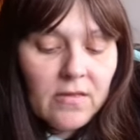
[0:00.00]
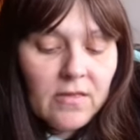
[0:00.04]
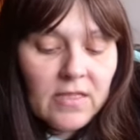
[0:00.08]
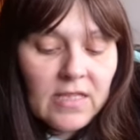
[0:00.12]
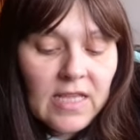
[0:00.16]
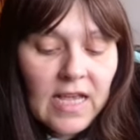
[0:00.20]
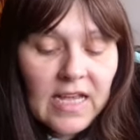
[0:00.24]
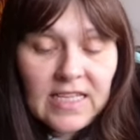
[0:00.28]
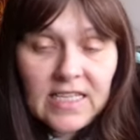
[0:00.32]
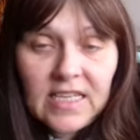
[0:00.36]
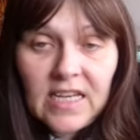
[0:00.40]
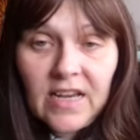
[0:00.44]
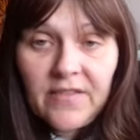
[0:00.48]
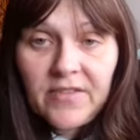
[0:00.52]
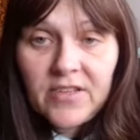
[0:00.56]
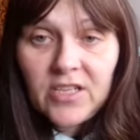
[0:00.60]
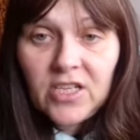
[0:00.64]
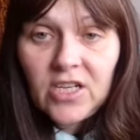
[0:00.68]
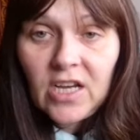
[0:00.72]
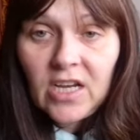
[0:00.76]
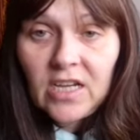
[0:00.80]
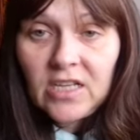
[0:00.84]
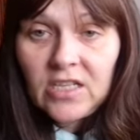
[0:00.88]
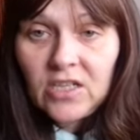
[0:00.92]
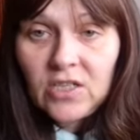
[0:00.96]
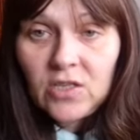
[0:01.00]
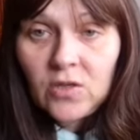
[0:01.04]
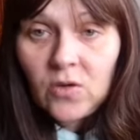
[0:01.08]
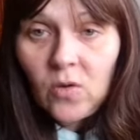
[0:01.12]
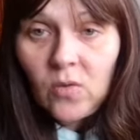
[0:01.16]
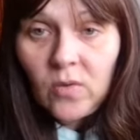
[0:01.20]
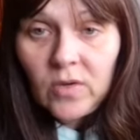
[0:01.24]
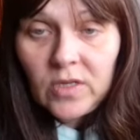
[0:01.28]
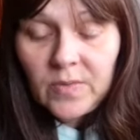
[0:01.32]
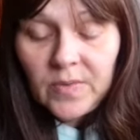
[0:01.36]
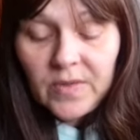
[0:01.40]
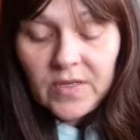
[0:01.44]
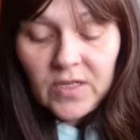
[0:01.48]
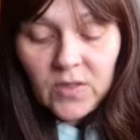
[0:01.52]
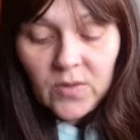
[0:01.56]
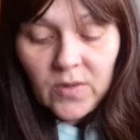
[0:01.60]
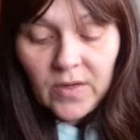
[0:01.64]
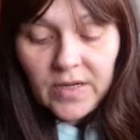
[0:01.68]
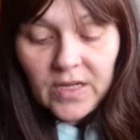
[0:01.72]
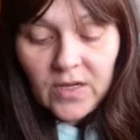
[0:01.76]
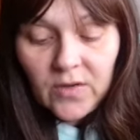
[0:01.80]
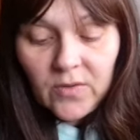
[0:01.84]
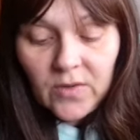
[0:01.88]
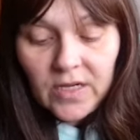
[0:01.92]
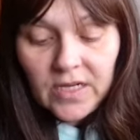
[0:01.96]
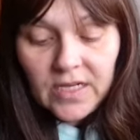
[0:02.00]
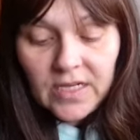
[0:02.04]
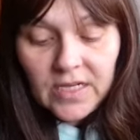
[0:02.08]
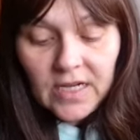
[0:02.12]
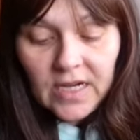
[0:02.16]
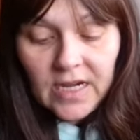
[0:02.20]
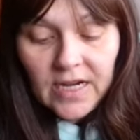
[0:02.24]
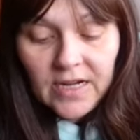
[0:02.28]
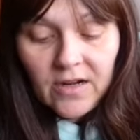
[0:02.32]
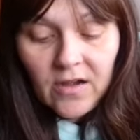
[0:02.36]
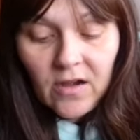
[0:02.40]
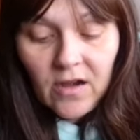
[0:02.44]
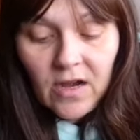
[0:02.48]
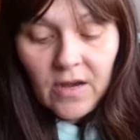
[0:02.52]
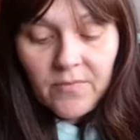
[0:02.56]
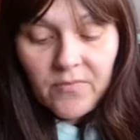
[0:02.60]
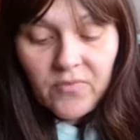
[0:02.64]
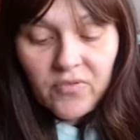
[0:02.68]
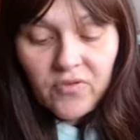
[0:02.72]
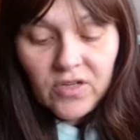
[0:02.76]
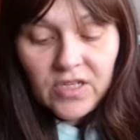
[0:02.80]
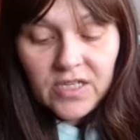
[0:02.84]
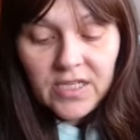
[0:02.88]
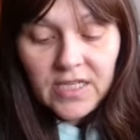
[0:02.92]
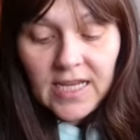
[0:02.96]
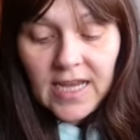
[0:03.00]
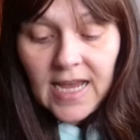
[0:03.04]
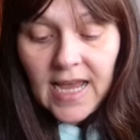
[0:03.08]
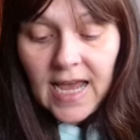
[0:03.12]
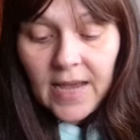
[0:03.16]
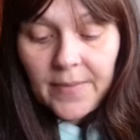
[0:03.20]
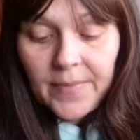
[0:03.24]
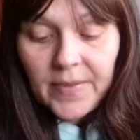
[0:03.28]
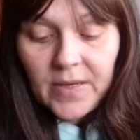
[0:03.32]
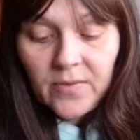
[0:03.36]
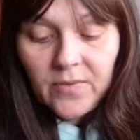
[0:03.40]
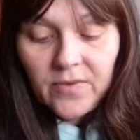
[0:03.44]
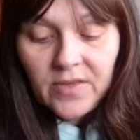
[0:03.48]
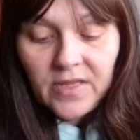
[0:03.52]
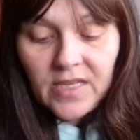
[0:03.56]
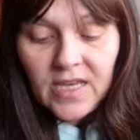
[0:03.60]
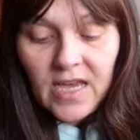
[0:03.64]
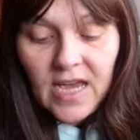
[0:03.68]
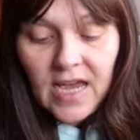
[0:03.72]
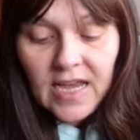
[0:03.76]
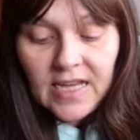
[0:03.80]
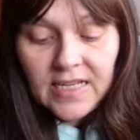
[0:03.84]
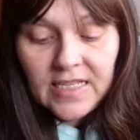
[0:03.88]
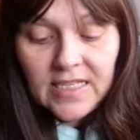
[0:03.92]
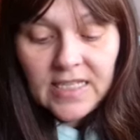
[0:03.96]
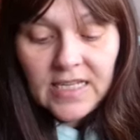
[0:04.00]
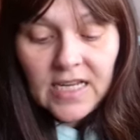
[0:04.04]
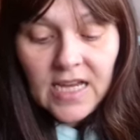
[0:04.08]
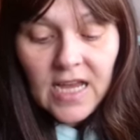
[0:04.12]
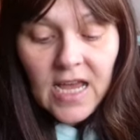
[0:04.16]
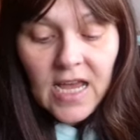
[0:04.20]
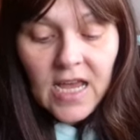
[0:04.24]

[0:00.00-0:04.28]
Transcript: that's never changed, it's always been 20 quid, and I'm pretty happy with that.